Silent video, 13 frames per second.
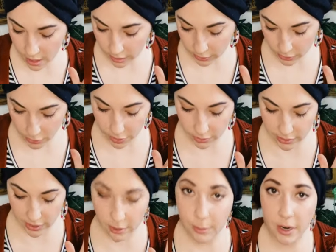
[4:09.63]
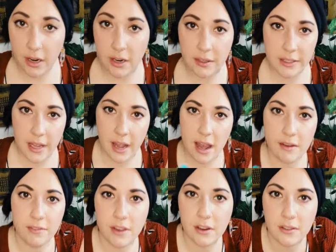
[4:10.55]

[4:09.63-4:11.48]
So using the markers I have here,